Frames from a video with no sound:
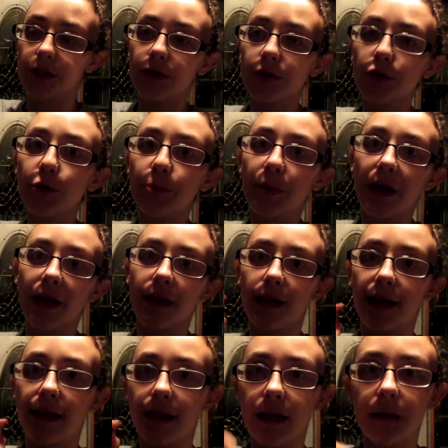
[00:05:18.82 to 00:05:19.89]
soup, and
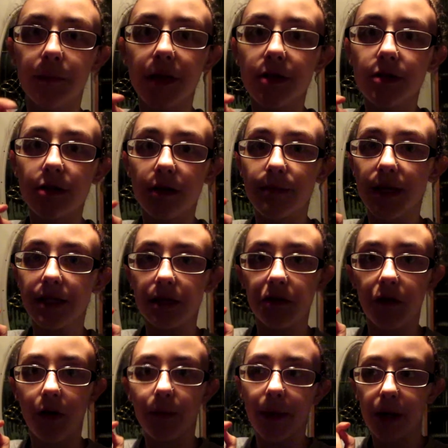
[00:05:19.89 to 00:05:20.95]
then I think I'm going to start
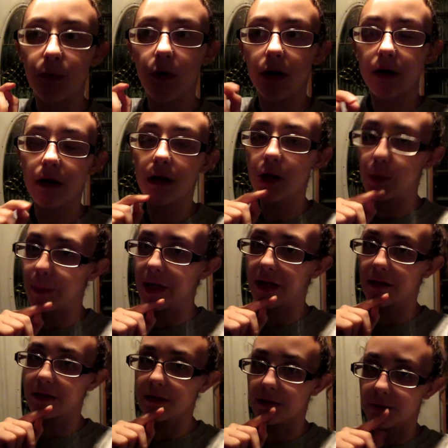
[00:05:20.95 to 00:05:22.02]
messing around with my watercolor
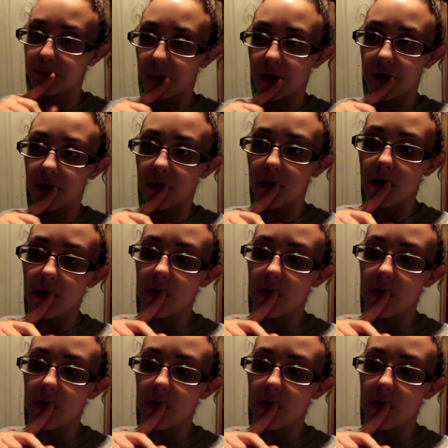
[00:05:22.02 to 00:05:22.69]
paints, but